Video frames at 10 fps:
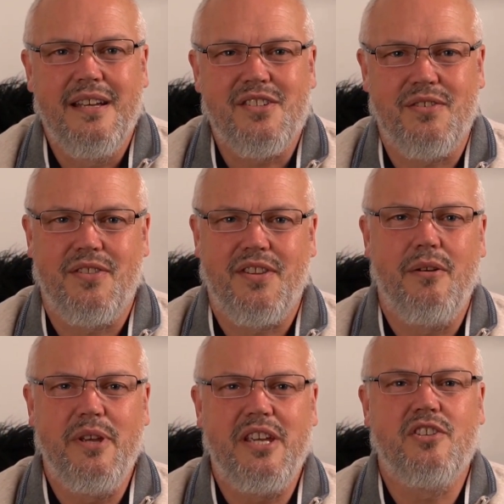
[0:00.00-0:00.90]
so
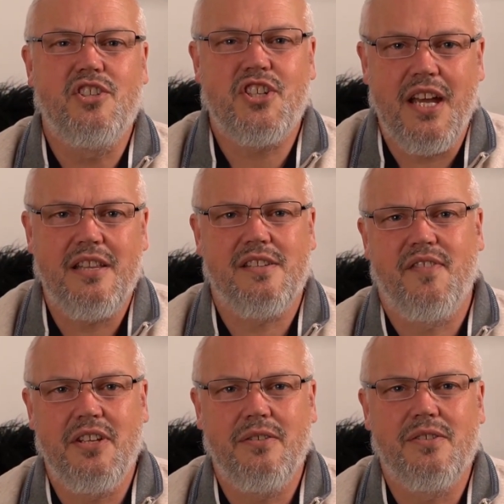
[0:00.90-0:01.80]
that we can share this
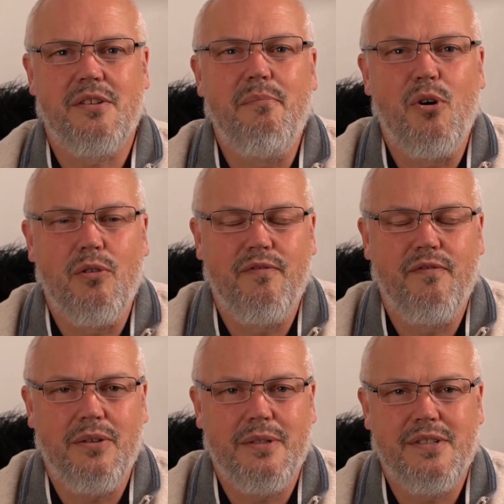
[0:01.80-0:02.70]
video to more
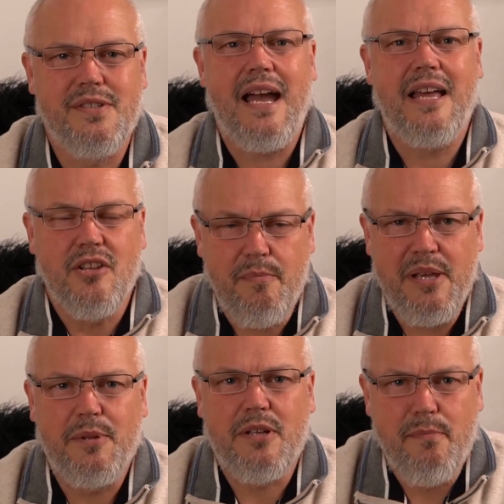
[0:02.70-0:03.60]
viewers and other
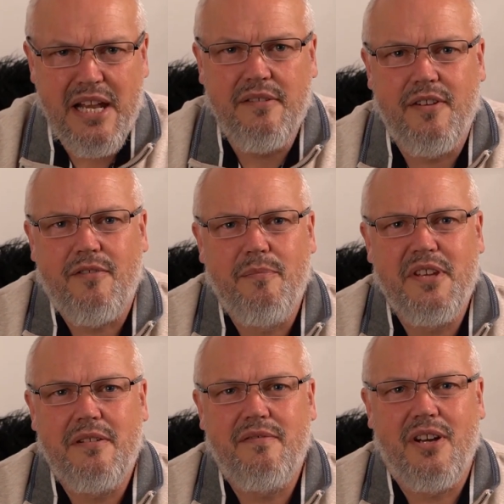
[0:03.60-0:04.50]
people can benefit from
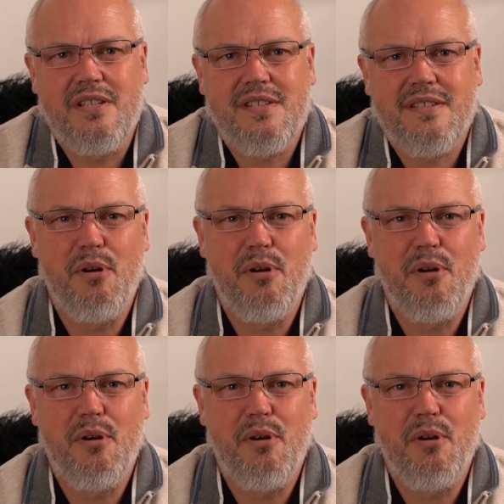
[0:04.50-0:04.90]
the advice.